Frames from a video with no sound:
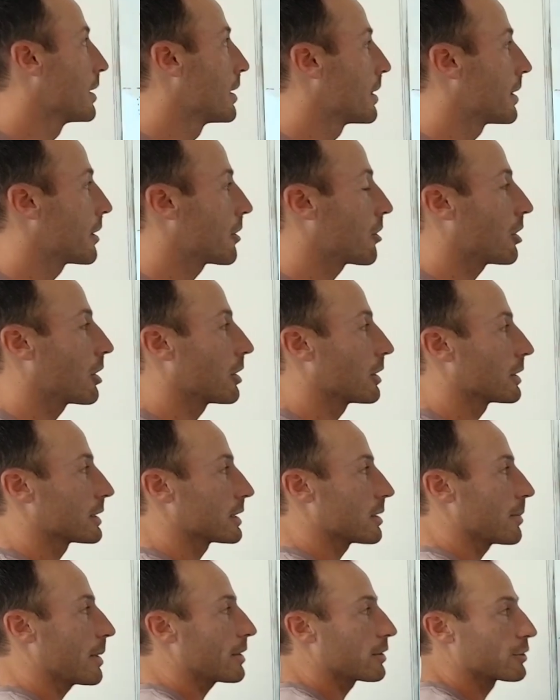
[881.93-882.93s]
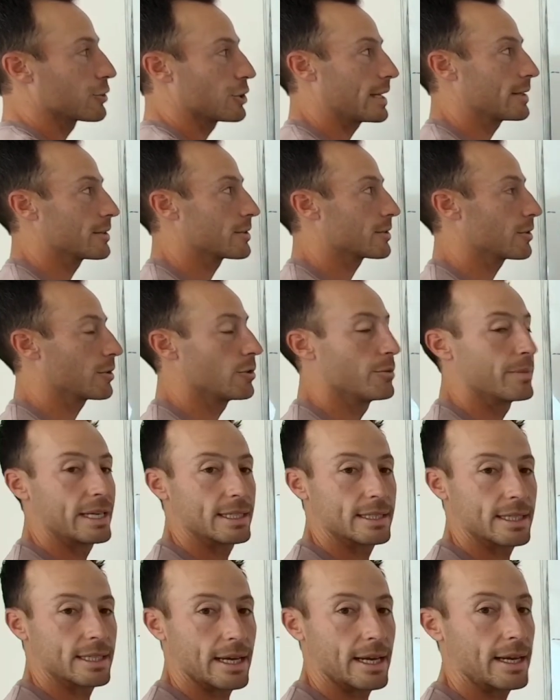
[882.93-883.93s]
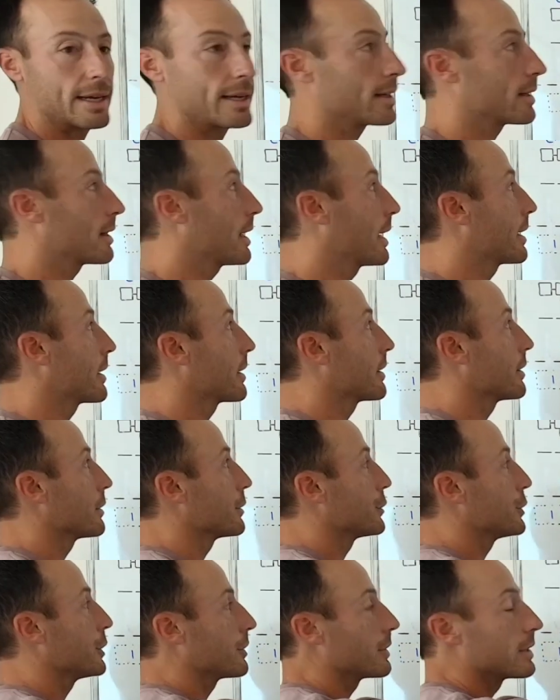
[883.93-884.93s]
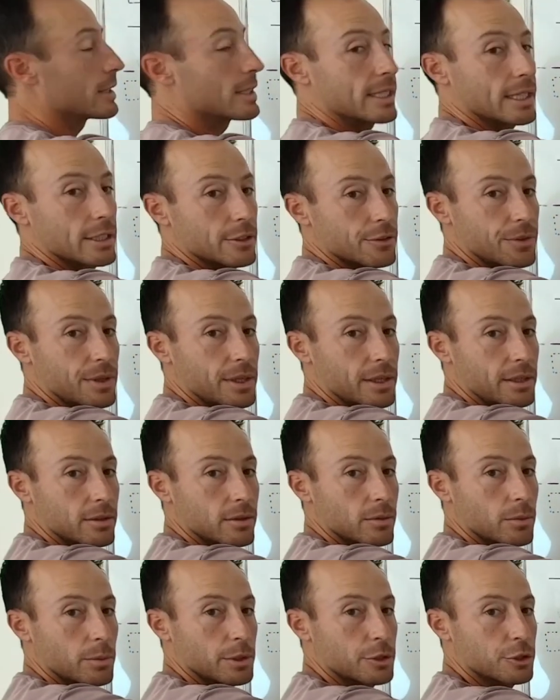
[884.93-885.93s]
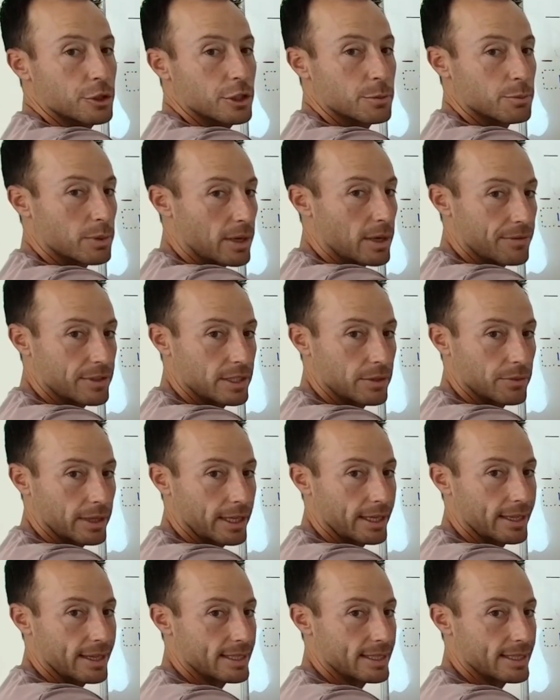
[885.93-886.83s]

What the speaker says: There are some other chains who may say, like shielded CSV, which is privacy related.